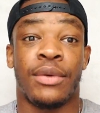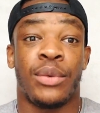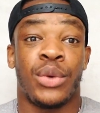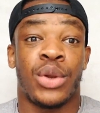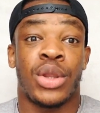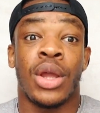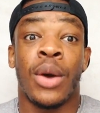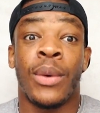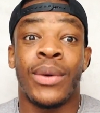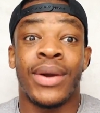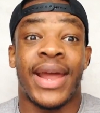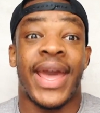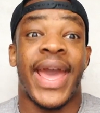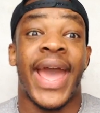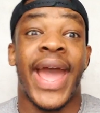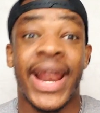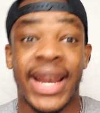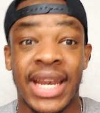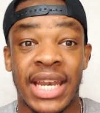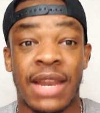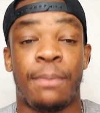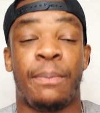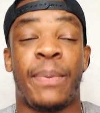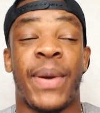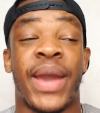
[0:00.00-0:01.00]
They don't, don't want to
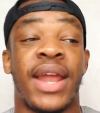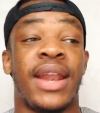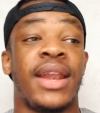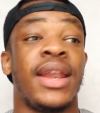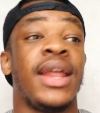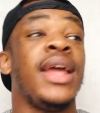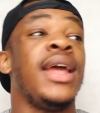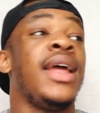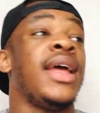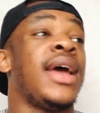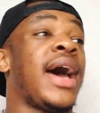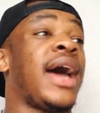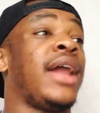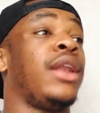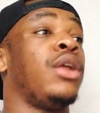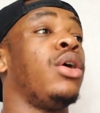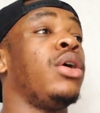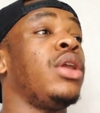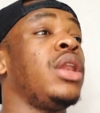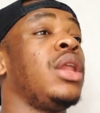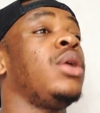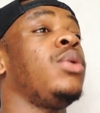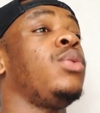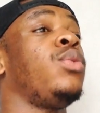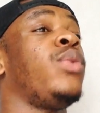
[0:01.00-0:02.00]
end the pain, and the
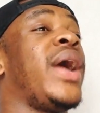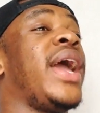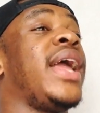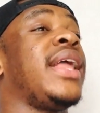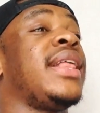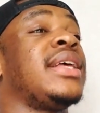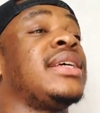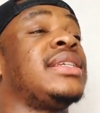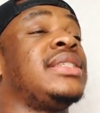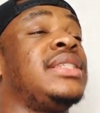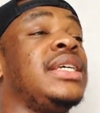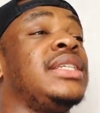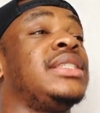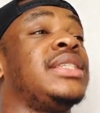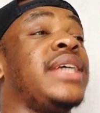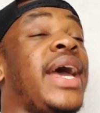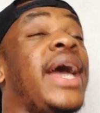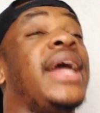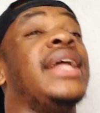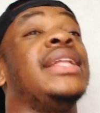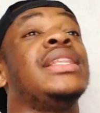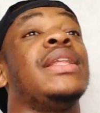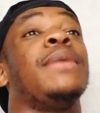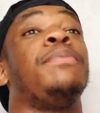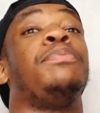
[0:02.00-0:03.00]
only way they see to
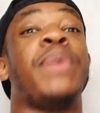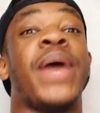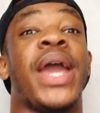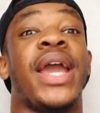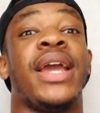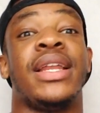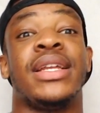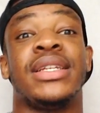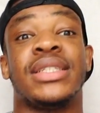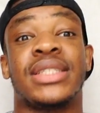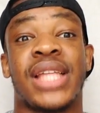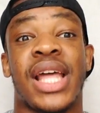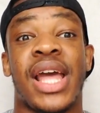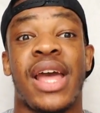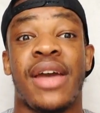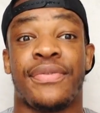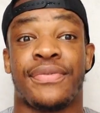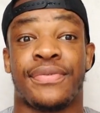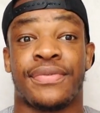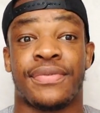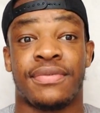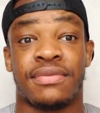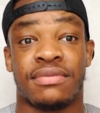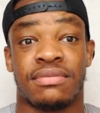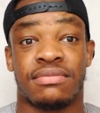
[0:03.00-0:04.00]
end the pain is
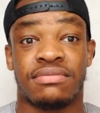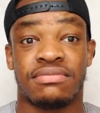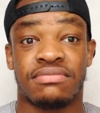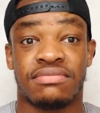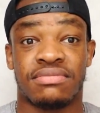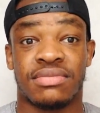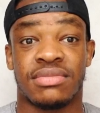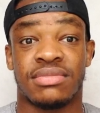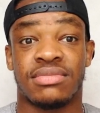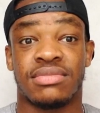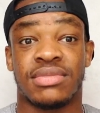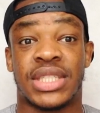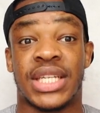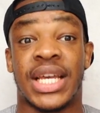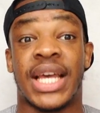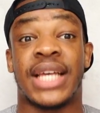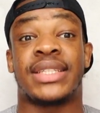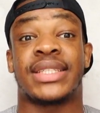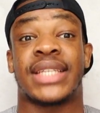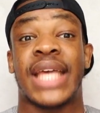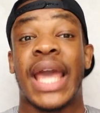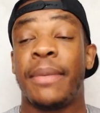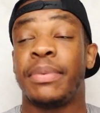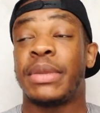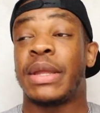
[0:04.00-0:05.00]
death. To
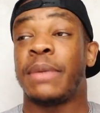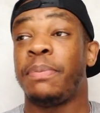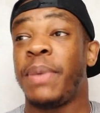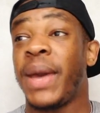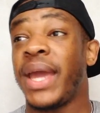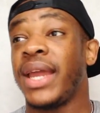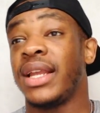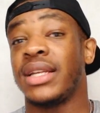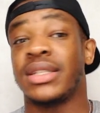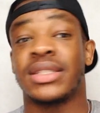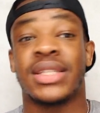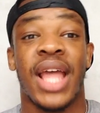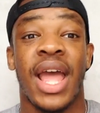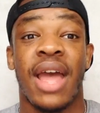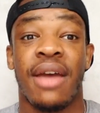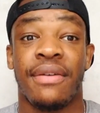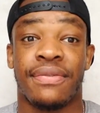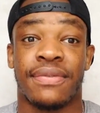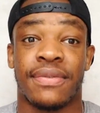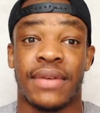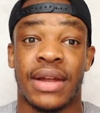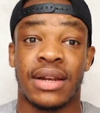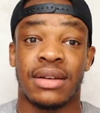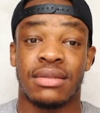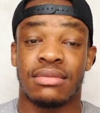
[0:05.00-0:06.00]
escape the pain is
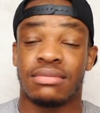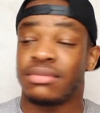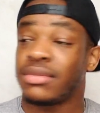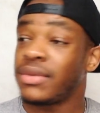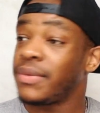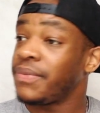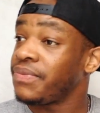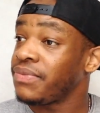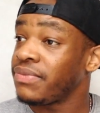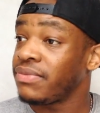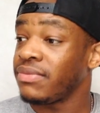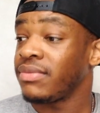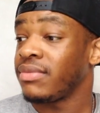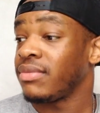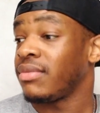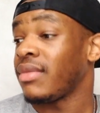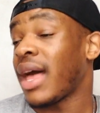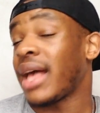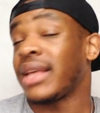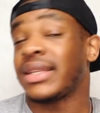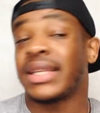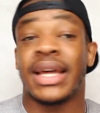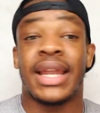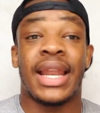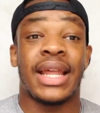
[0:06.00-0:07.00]
death, and
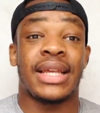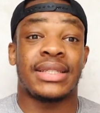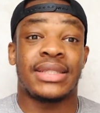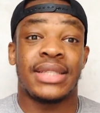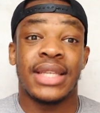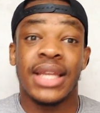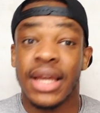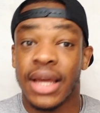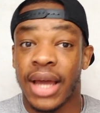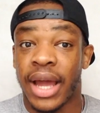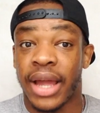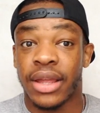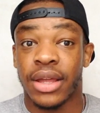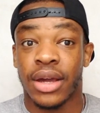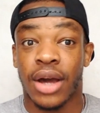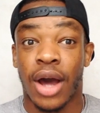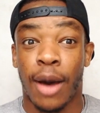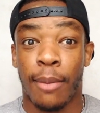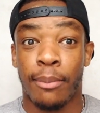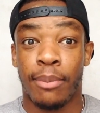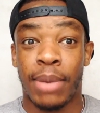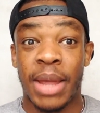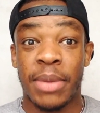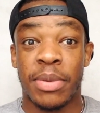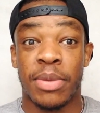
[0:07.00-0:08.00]
that's how they see it. And you
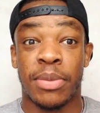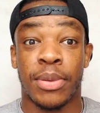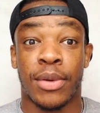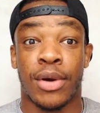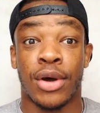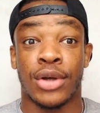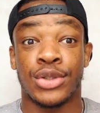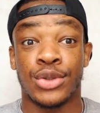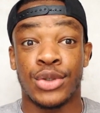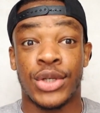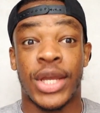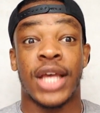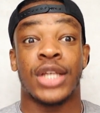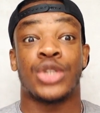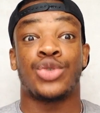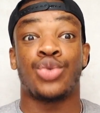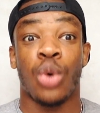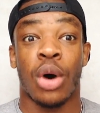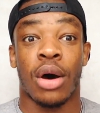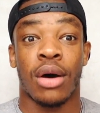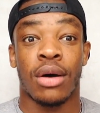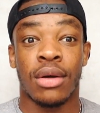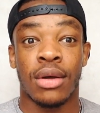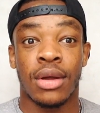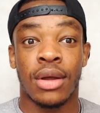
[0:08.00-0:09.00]
can't blame them because guess
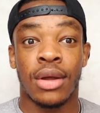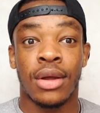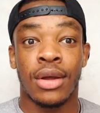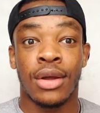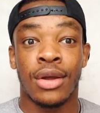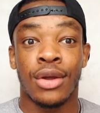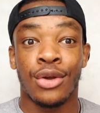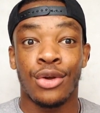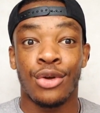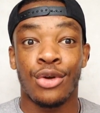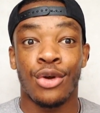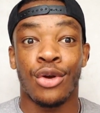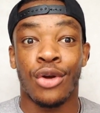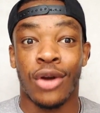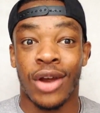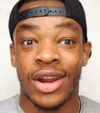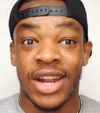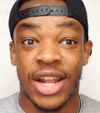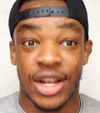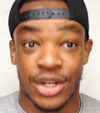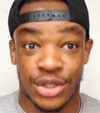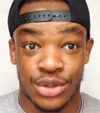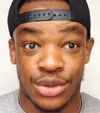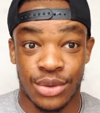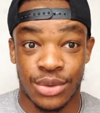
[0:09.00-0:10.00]
what? You're not
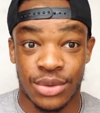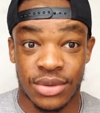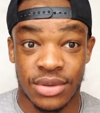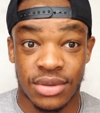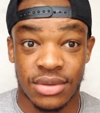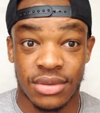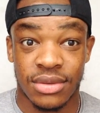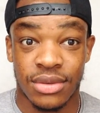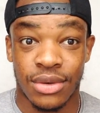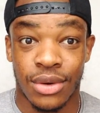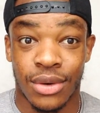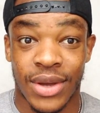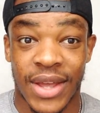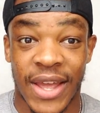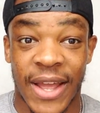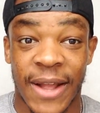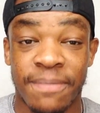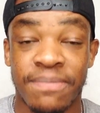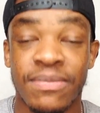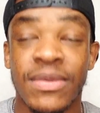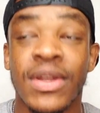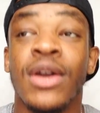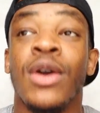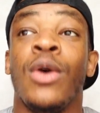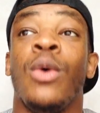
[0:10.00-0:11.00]
in their shoes.
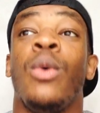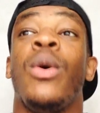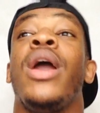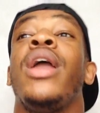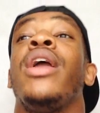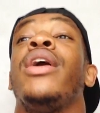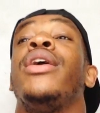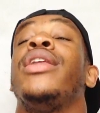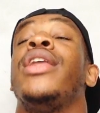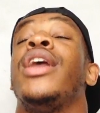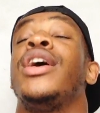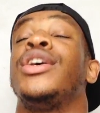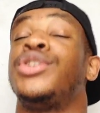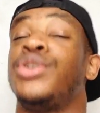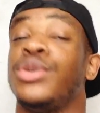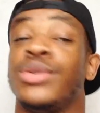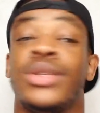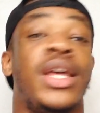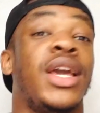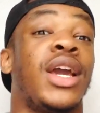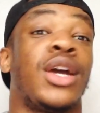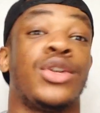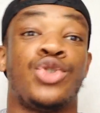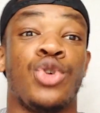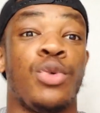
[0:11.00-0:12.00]
Okay? When you're in their shoes,
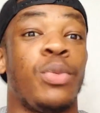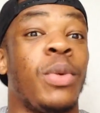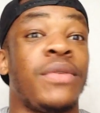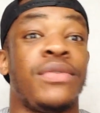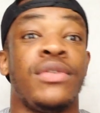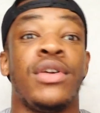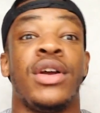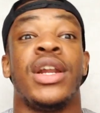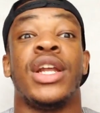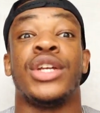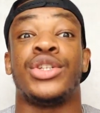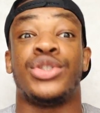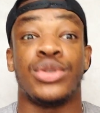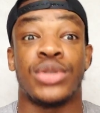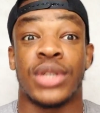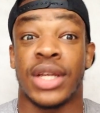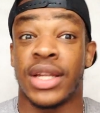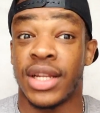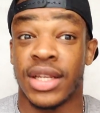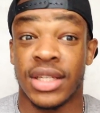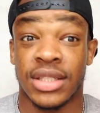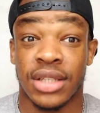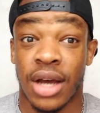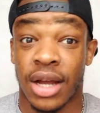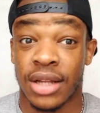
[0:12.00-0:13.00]
then you can talk. But if you're not in their shoes,
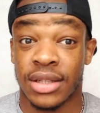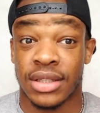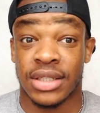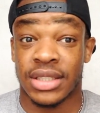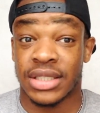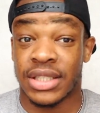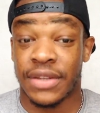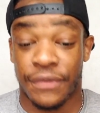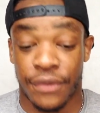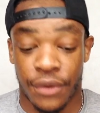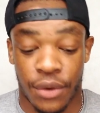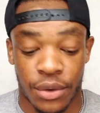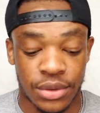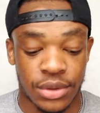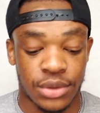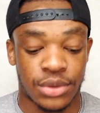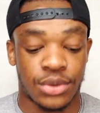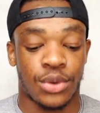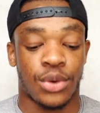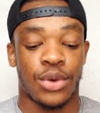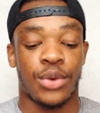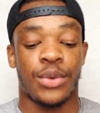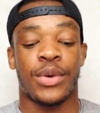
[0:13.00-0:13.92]
then it's hard, it's difficult to talk.